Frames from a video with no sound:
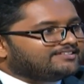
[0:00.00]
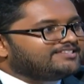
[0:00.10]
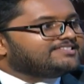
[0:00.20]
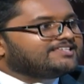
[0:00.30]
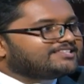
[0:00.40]

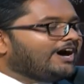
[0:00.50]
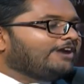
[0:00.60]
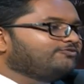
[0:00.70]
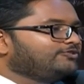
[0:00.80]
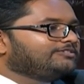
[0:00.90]
this is
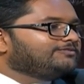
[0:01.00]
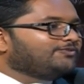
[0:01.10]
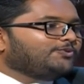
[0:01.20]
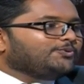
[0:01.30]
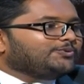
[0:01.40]
harmful
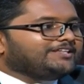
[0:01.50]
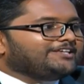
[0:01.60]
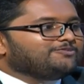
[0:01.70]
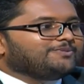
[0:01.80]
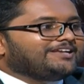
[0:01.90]
for the
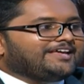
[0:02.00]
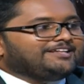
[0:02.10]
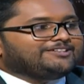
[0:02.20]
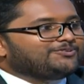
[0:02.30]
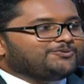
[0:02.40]
human
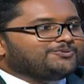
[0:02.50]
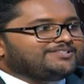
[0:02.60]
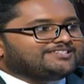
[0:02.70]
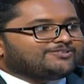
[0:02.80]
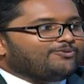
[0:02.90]
health or
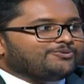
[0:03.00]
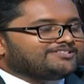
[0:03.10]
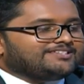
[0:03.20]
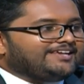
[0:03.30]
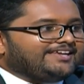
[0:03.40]
this
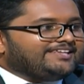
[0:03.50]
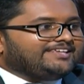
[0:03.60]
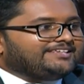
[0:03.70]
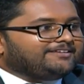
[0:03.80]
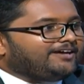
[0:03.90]
cause
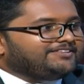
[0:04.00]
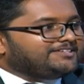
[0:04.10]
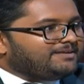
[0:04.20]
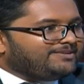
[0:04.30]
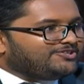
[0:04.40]
any other
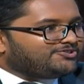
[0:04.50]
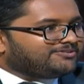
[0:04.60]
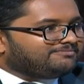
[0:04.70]
damage?